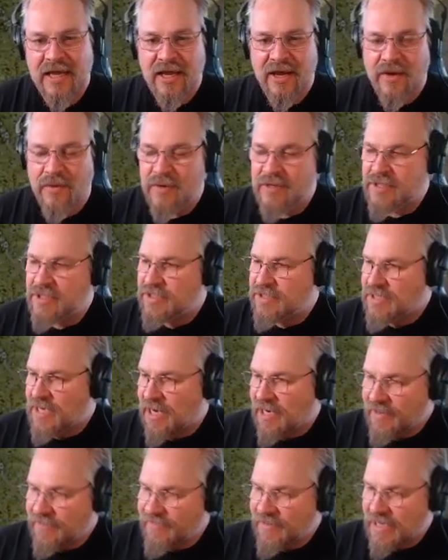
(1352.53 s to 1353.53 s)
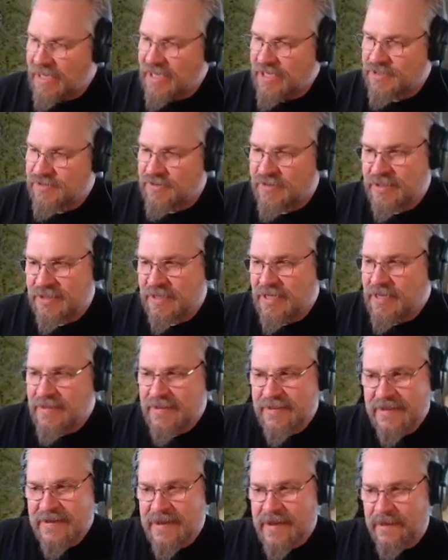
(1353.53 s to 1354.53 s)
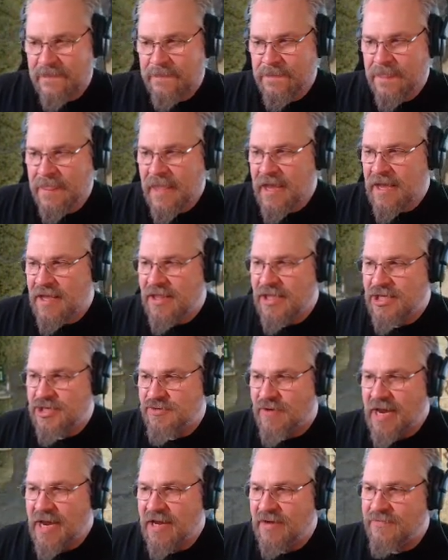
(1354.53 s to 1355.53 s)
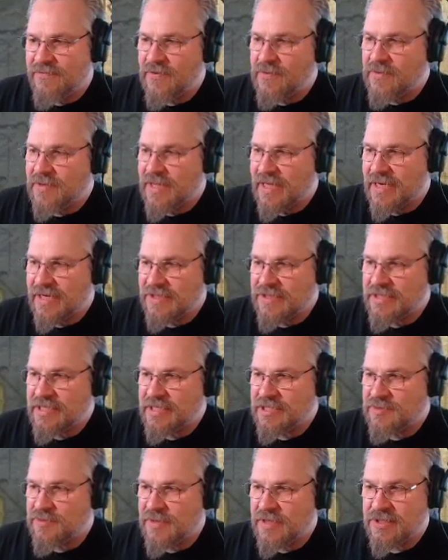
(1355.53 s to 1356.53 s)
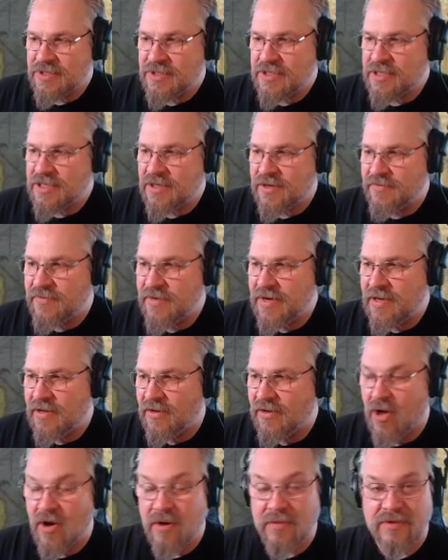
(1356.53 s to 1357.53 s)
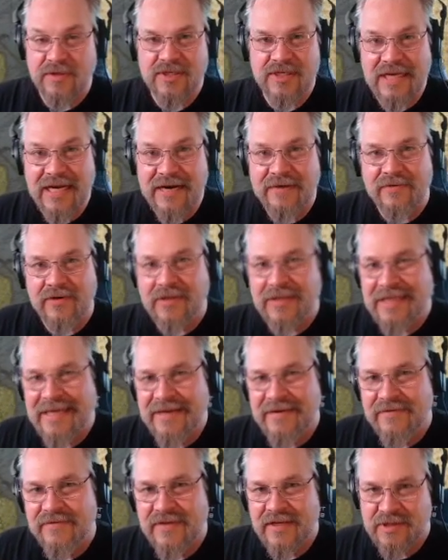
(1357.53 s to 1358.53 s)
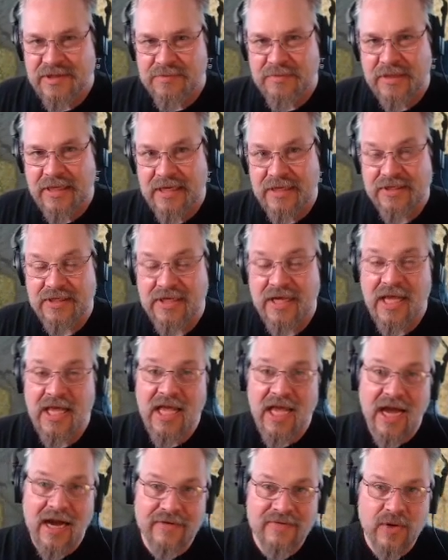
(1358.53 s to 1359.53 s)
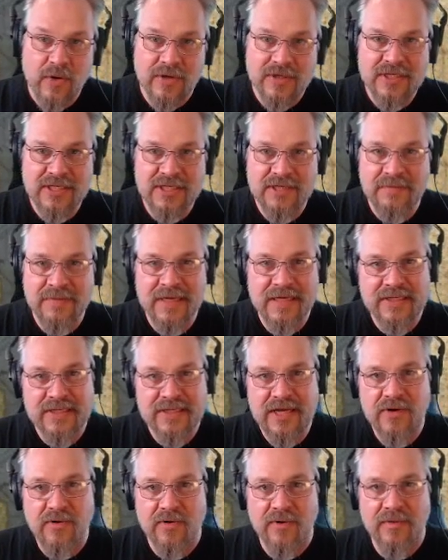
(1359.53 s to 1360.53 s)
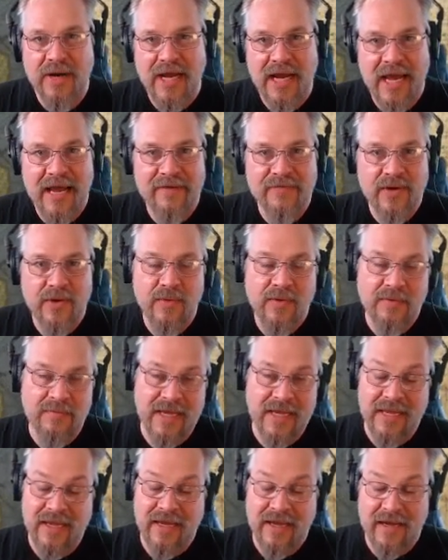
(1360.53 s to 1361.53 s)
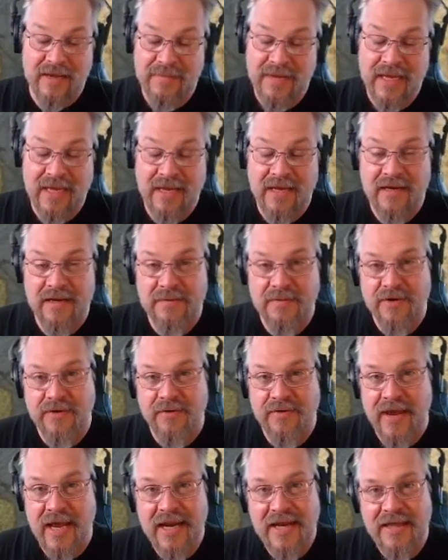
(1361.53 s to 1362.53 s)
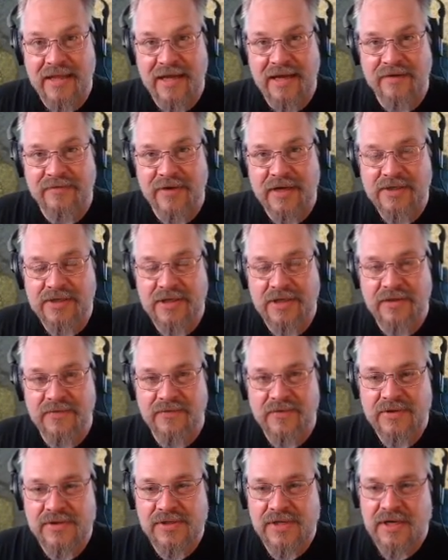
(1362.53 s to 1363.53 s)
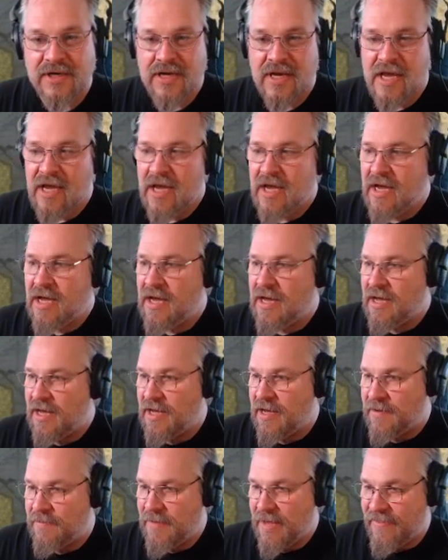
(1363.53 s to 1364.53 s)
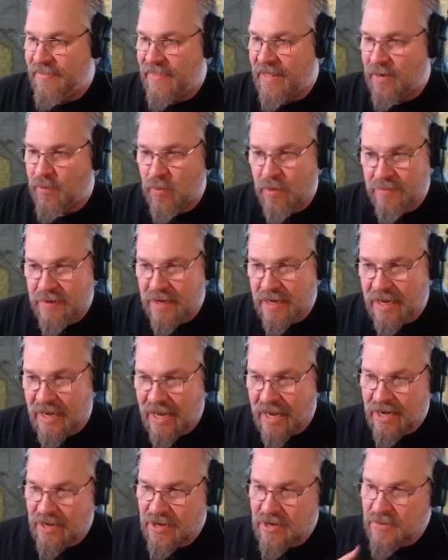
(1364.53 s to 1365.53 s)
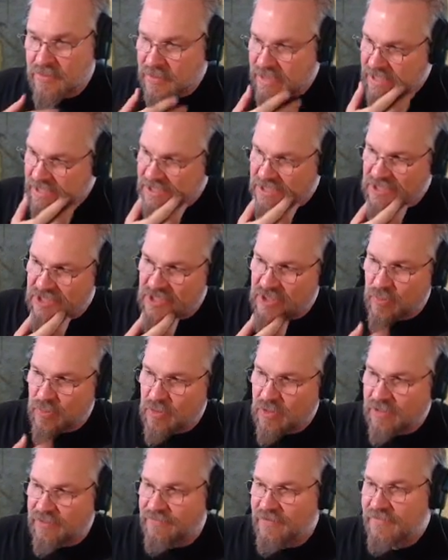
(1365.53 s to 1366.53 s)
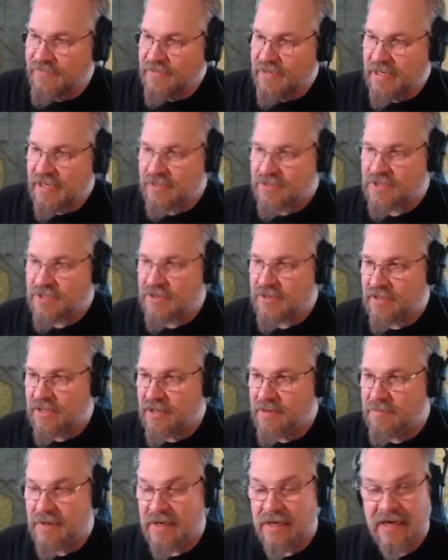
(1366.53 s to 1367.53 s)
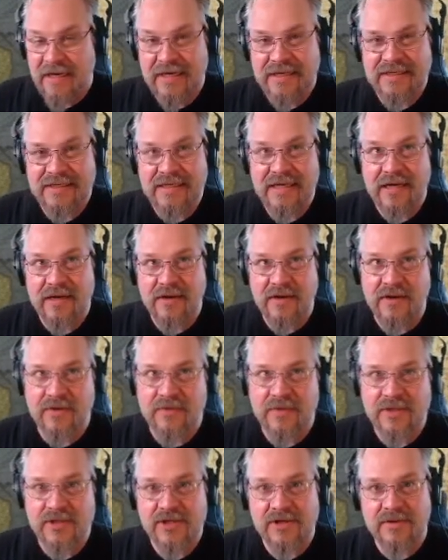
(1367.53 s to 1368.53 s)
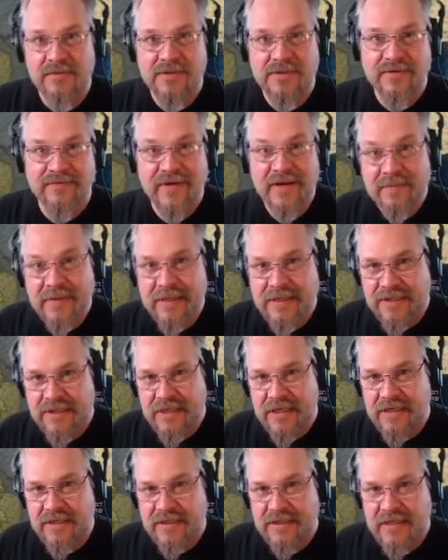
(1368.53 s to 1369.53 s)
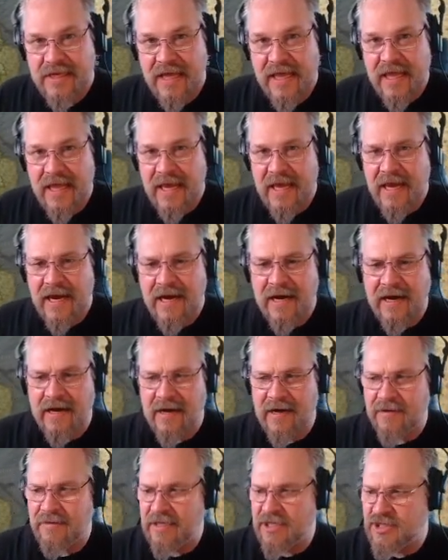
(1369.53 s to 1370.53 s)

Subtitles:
which is kind of an interesting thing. The dragon folk that exist within Slindari almost never leave this place. Of course, as a PC or what have you, I may end up creating that race in the future, and that would be a new addition to the world of Evindale, certainly, but it is not new in terms of NPCs. These